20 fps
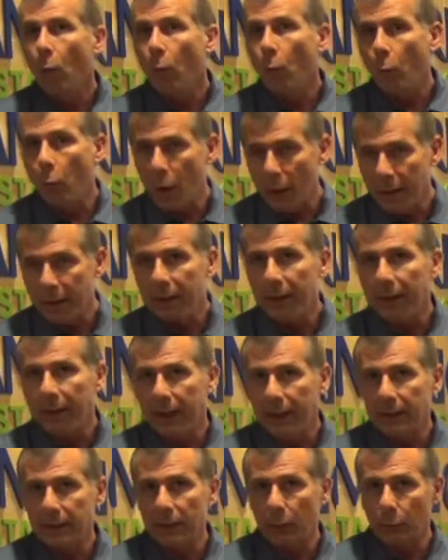One of the
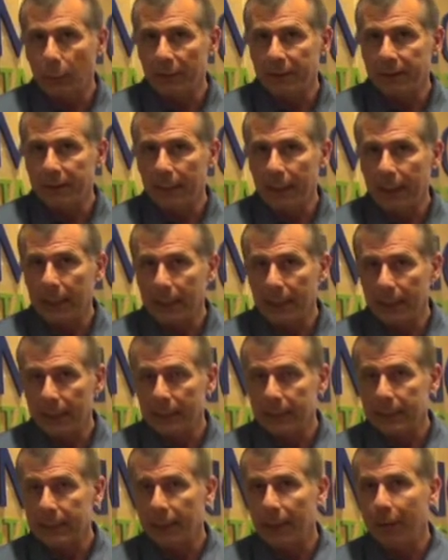things that we've seen
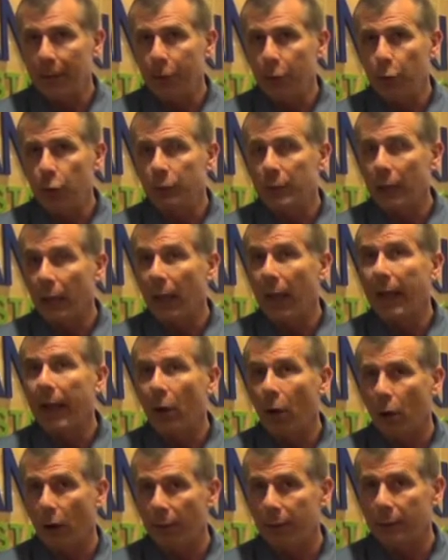is if you delay
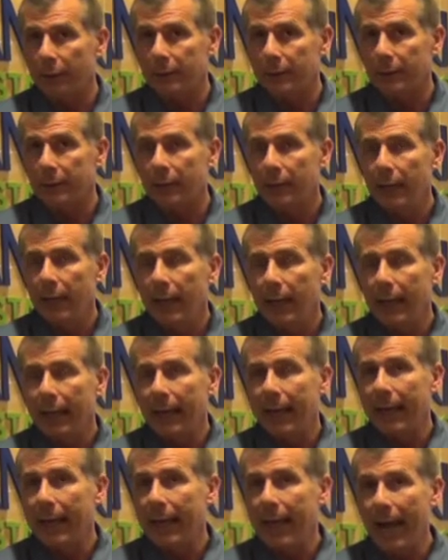harvest,
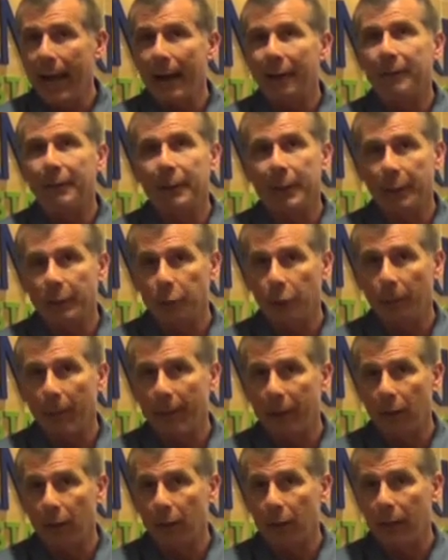it can have a
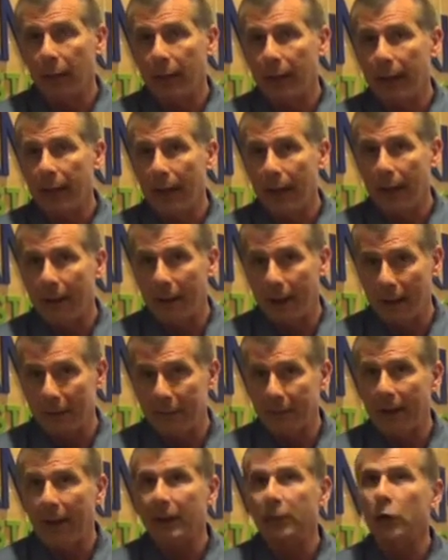detrimental uh,
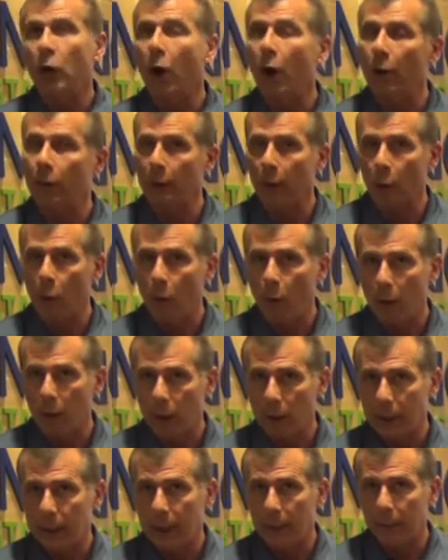effect on the
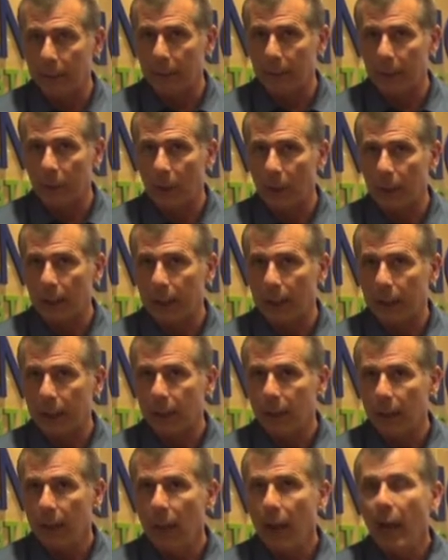quality of the product,
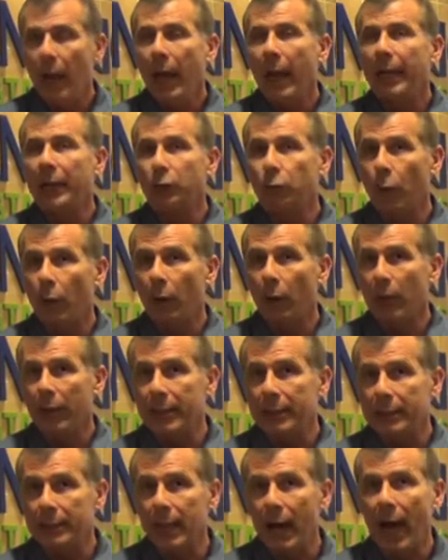as well
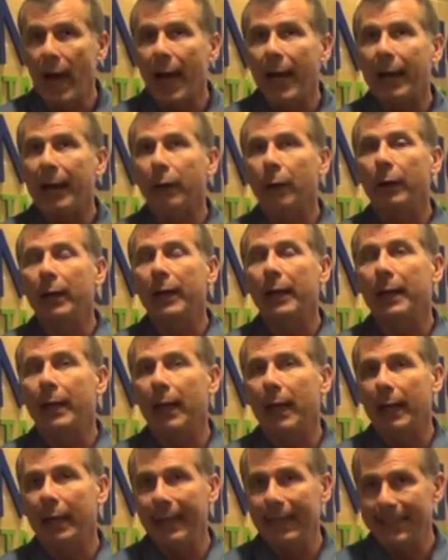as higher
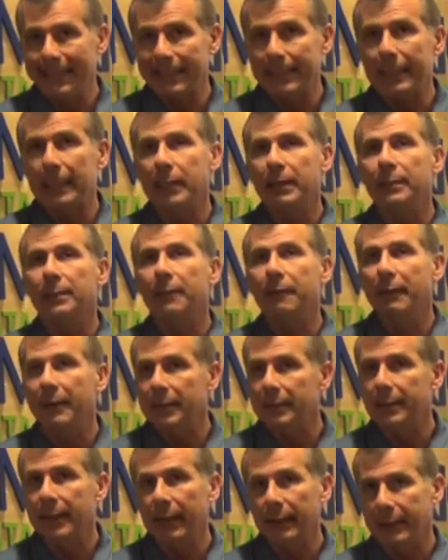incidence of
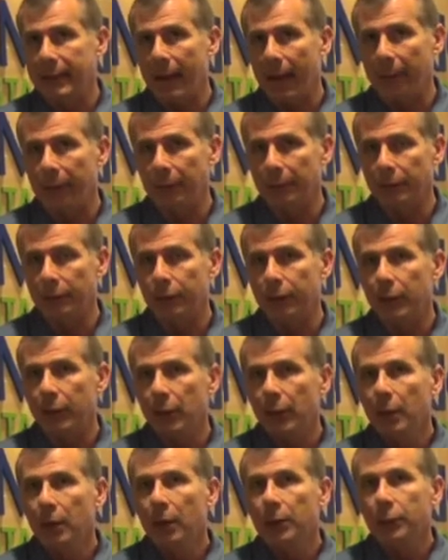insect damage.
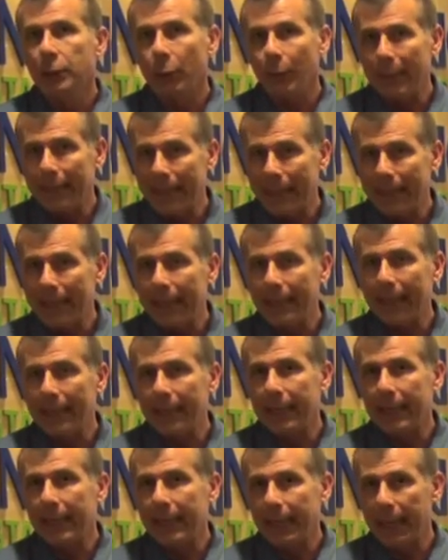So getting
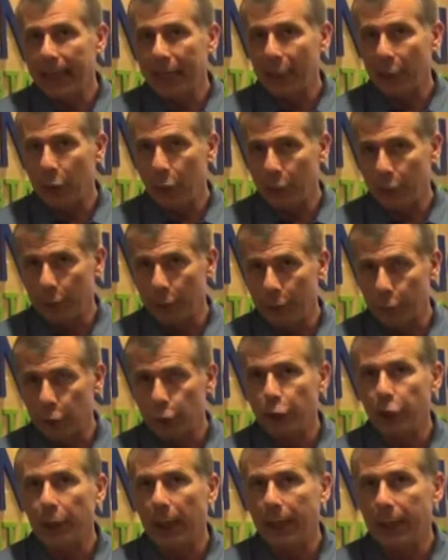in, getting your
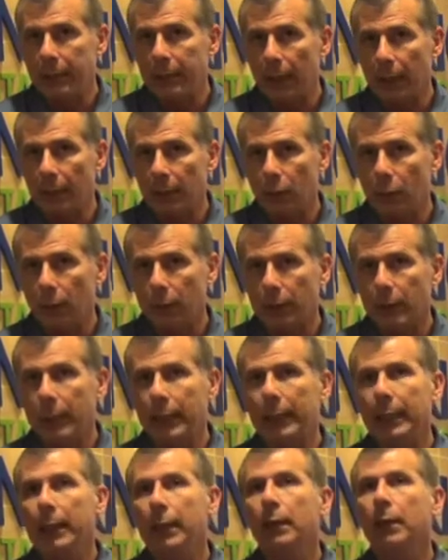first shake done
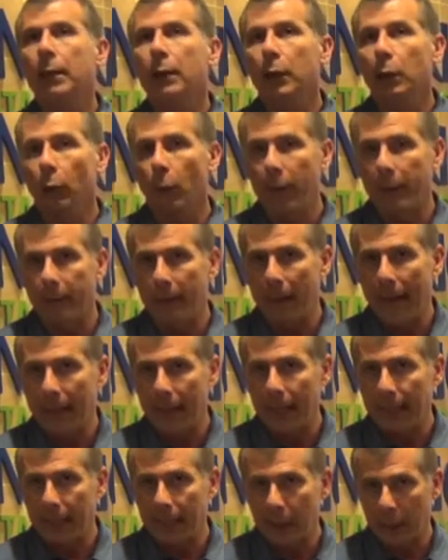quickly, going
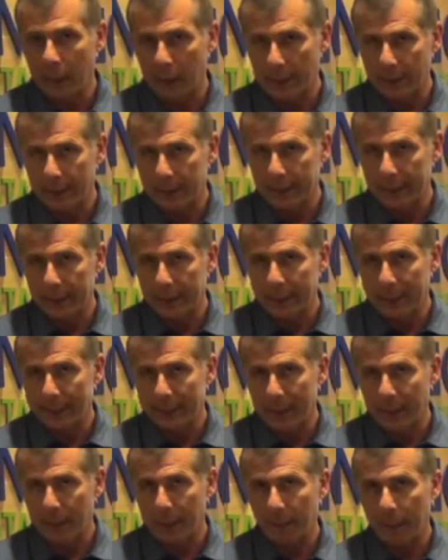back in on a, in a
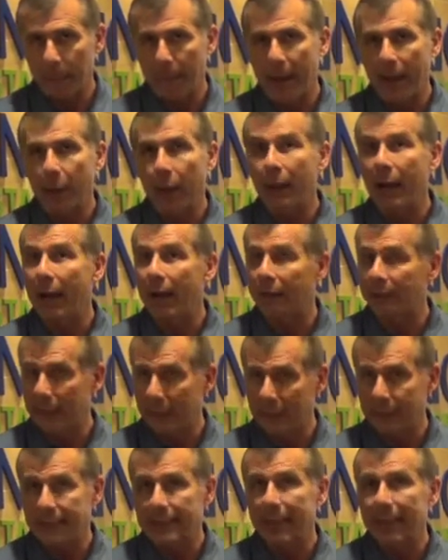timely manner and having
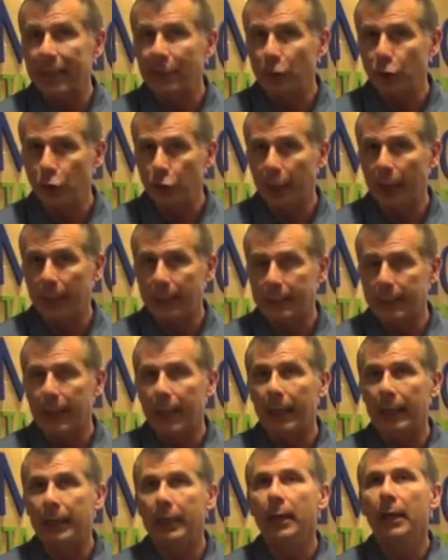that second shake
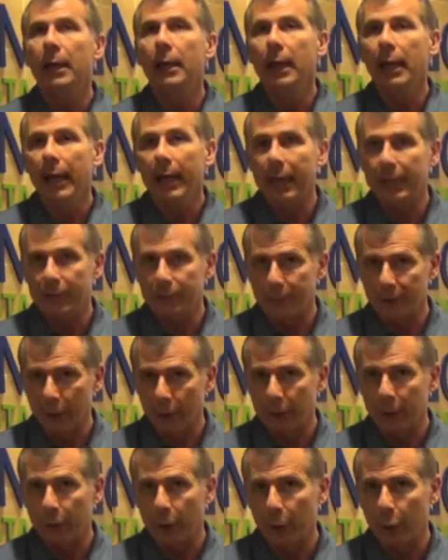done is
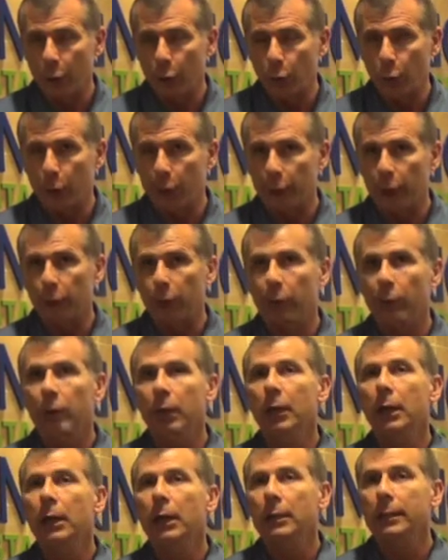very, very
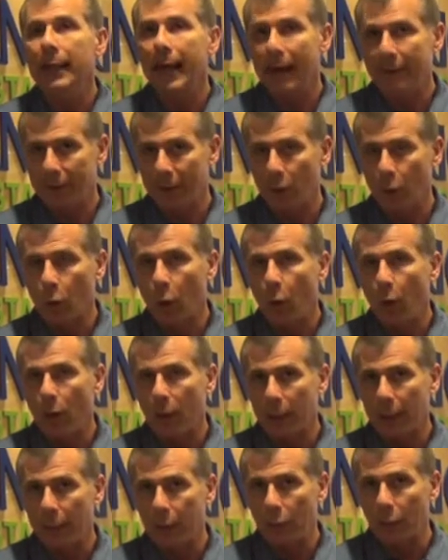critical to having a
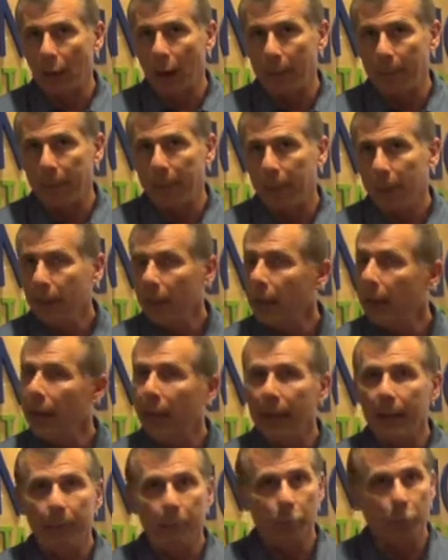quality crop.
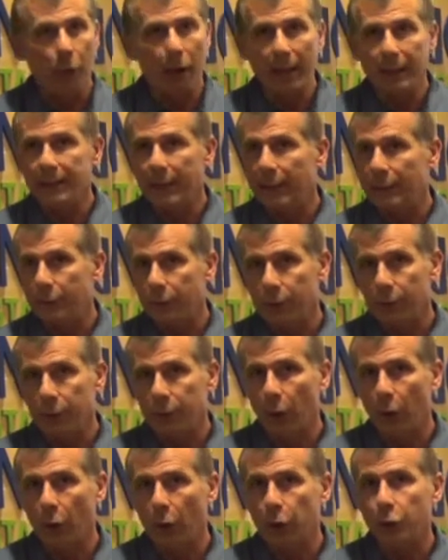And
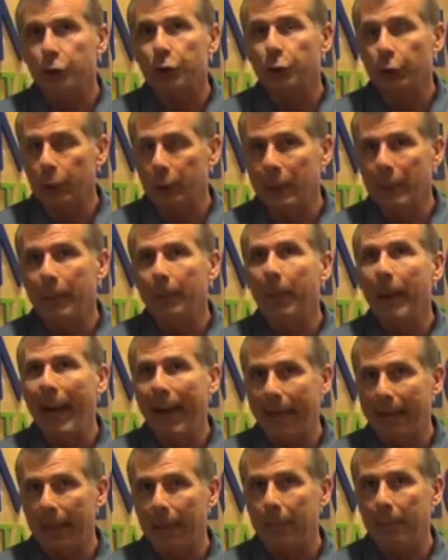processors are certainly
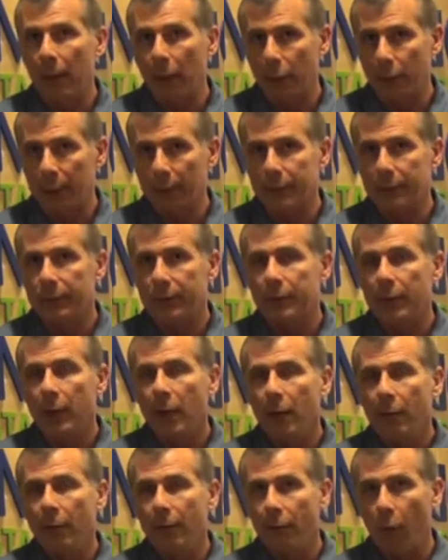paying a bonus
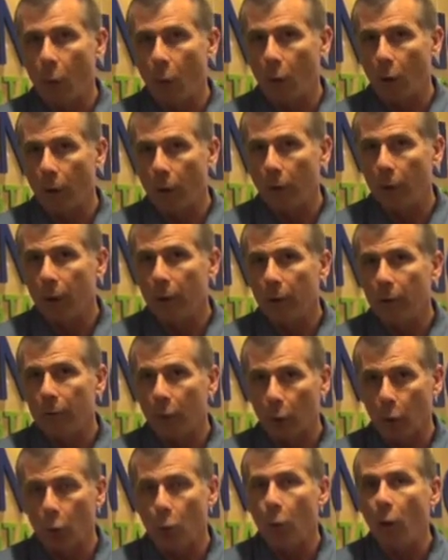for
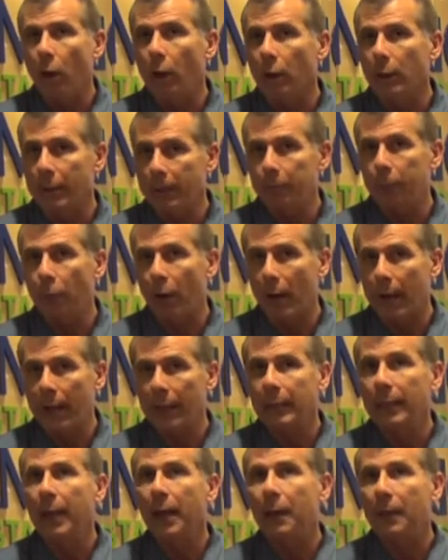for quality
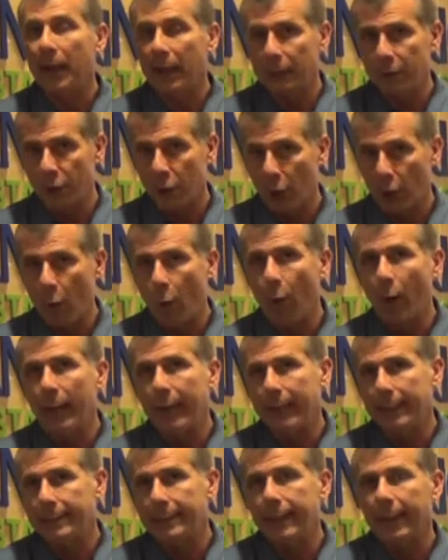product that's low
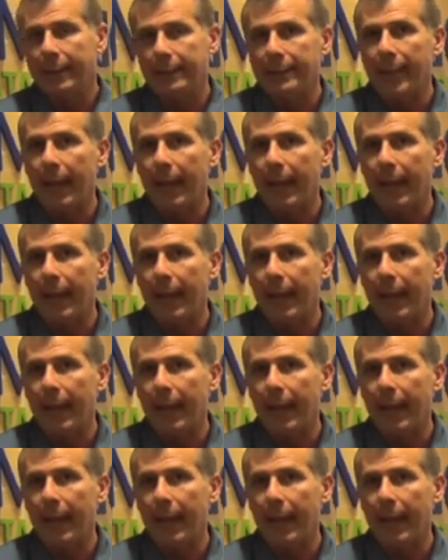on insect